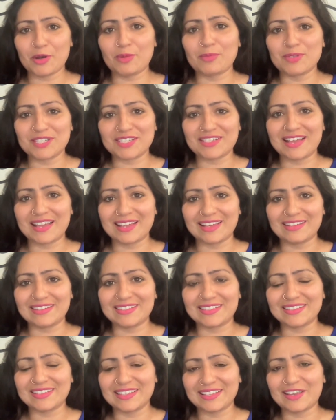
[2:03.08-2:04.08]
home
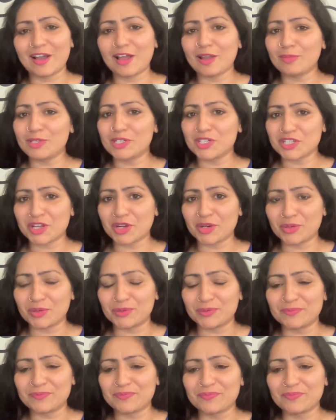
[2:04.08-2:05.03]
tonight. They call me Shanu.